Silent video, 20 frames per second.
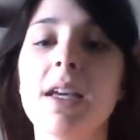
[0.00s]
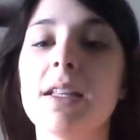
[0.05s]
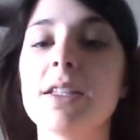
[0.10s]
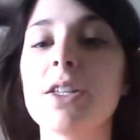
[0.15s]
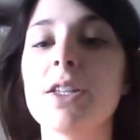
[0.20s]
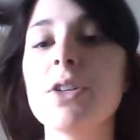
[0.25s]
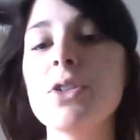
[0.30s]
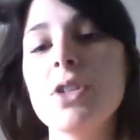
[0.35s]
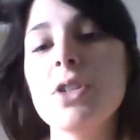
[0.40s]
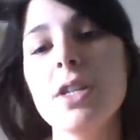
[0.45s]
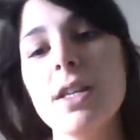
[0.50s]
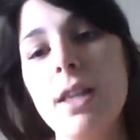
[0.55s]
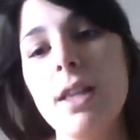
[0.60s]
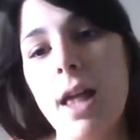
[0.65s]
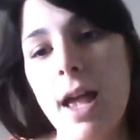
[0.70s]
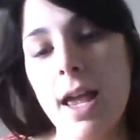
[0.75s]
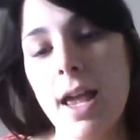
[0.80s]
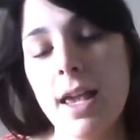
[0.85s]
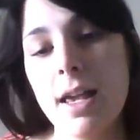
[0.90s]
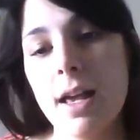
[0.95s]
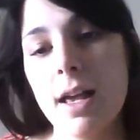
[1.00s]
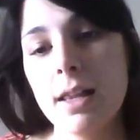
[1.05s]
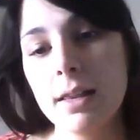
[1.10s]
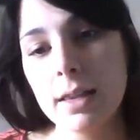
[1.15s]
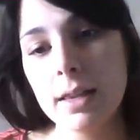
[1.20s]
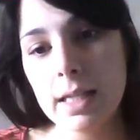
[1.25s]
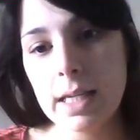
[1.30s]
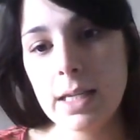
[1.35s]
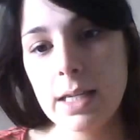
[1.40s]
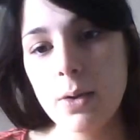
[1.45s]
it's usually like a
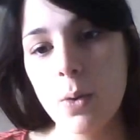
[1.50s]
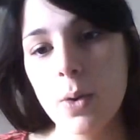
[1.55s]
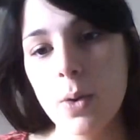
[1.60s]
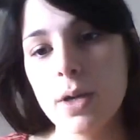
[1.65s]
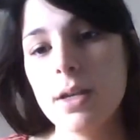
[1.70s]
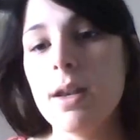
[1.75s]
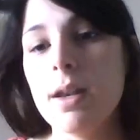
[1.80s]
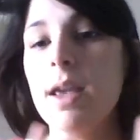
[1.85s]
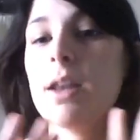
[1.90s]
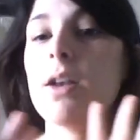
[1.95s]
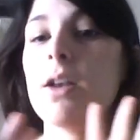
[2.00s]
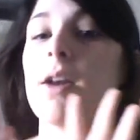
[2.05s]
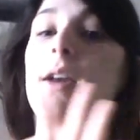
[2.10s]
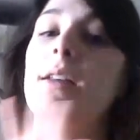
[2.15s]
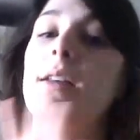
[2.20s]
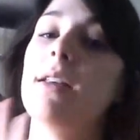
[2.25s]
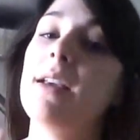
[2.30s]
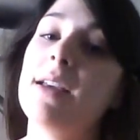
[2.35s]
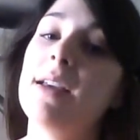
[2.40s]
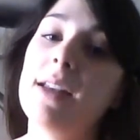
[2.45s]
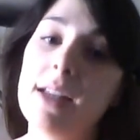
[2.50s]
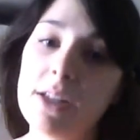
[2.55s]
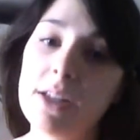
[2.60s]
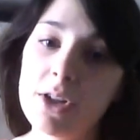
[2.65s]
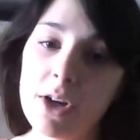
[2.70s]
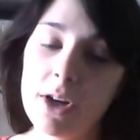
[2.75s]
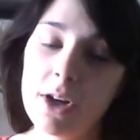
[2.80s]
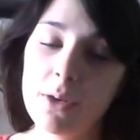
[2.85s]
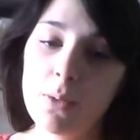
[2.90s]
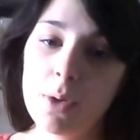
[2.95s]
lead coordinator and like an
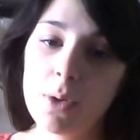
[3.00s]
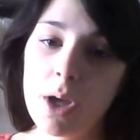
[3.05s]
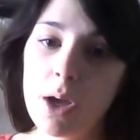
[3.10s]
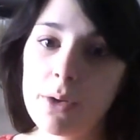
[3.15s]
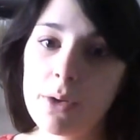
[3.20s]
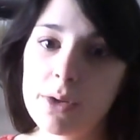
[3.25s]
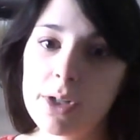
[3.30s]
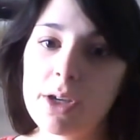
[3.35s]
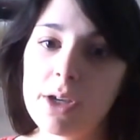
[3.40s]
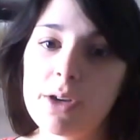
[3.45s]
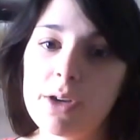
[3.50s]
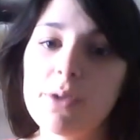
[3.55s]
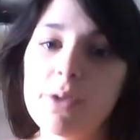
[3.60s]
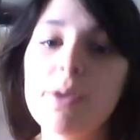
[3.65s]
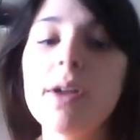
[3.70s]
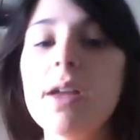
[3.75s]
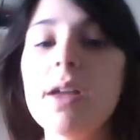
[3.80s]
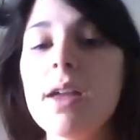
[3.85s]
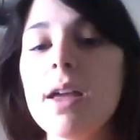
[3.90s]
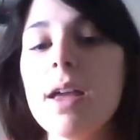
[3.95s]
intern will go to,